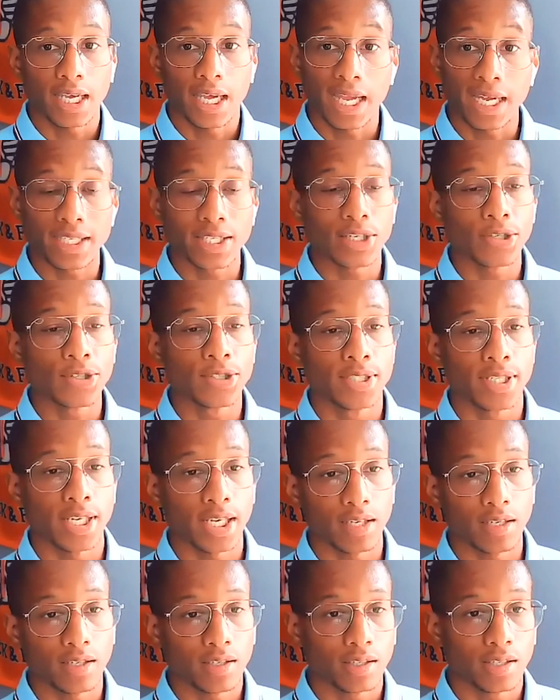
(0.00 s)
8 years
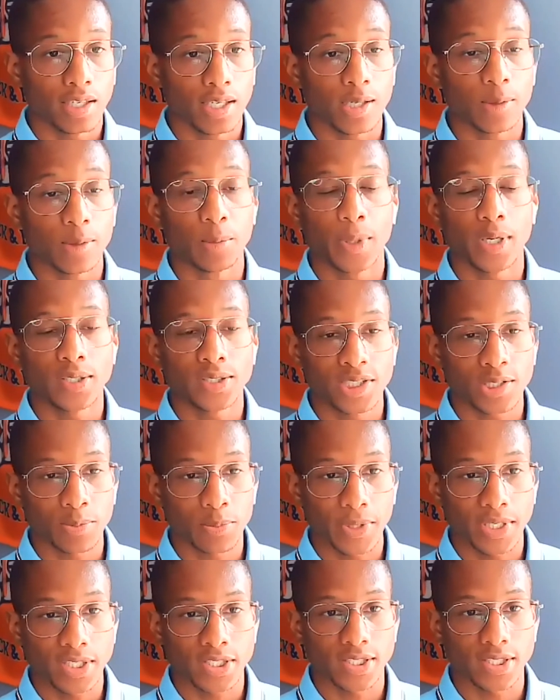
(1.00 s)
in, he builds his
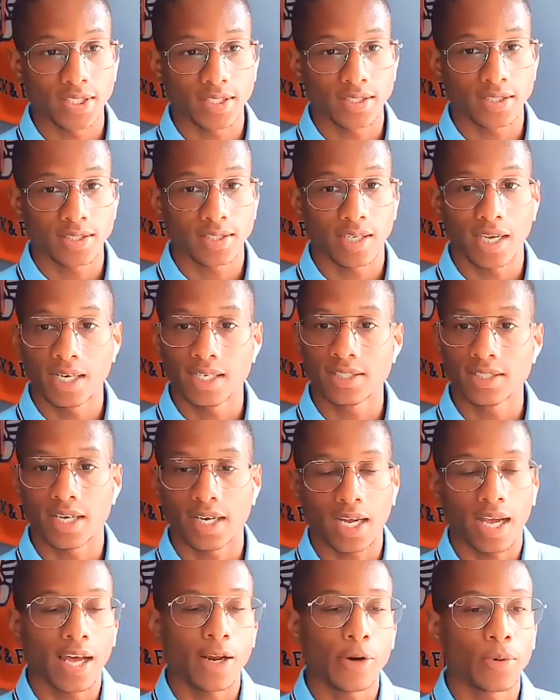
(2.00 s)
business, and he's
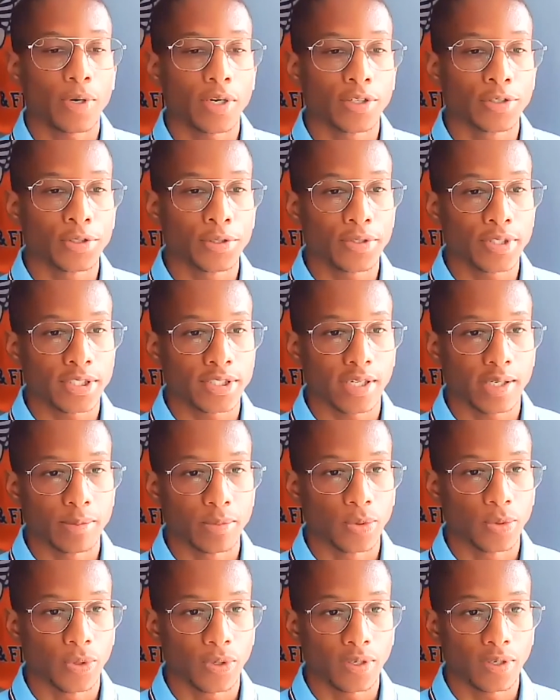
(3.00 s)
like, I don't want to do this
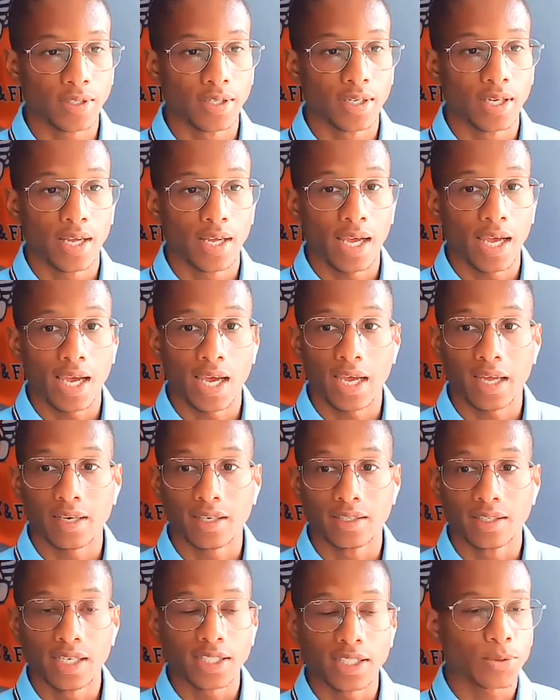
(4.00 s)
anymore.
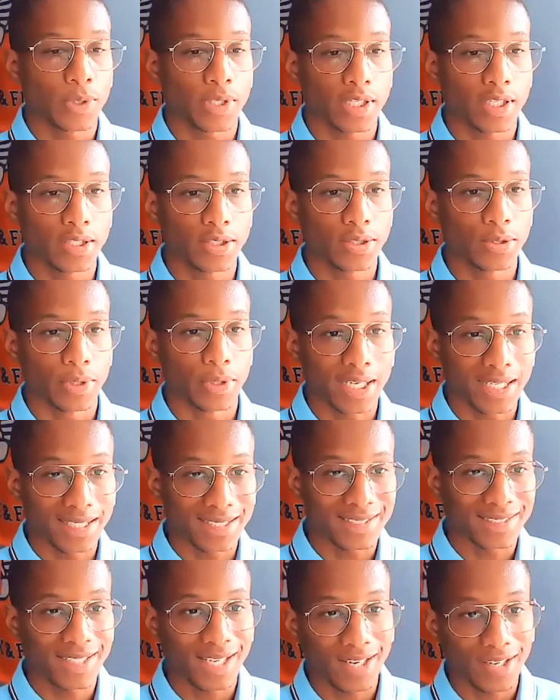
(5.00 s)
And guess what he can do? He can
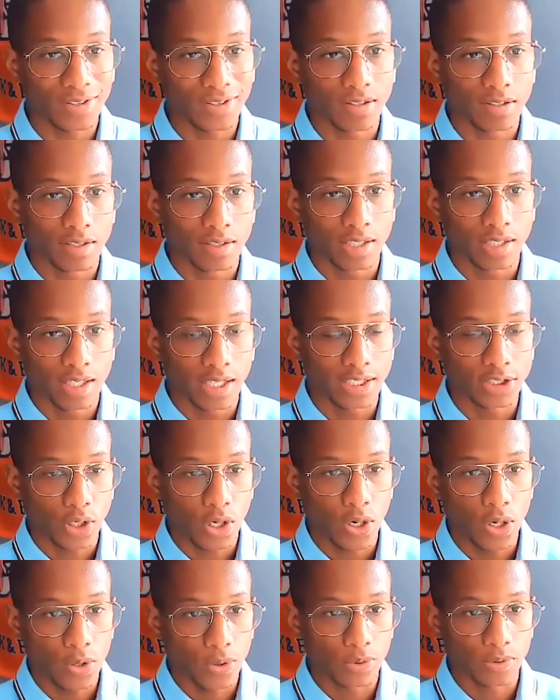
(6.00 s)
sell his
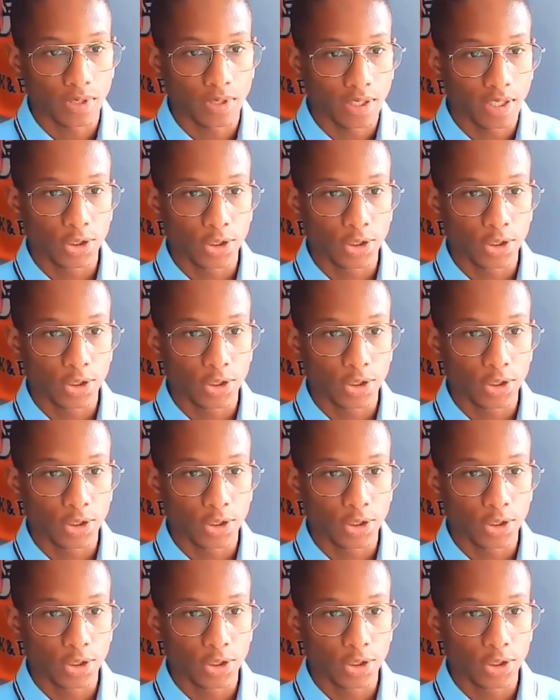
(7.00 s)
code.